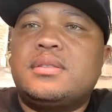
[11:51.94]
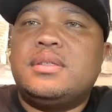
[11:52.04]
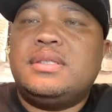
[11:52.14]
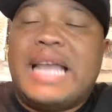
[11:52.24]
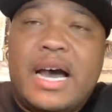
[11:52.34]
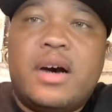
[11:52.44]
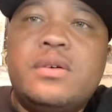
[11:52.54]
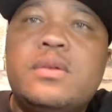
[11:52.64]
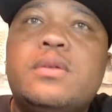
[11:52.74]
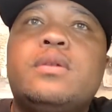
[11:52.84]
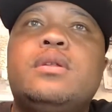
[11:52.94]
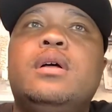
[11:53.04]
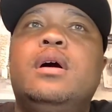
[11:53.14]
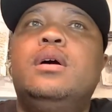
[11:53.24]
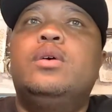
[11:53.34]
Now,
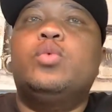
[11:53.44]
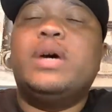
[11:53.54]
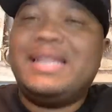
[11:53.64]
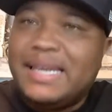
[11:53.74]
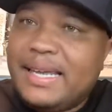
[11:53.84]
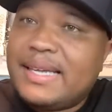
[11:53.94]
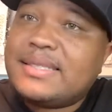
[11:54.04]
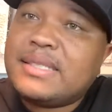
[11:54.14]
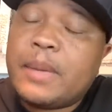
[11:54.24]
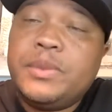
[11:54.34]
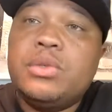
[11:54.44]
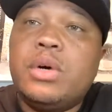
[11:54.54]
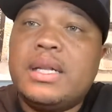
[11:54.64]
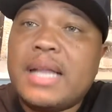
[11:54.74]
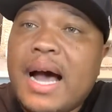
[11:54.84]
whether they accept you
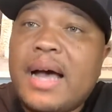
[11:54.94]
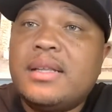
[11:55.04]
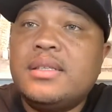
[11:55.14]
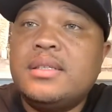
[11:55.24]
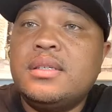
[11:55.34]
or not,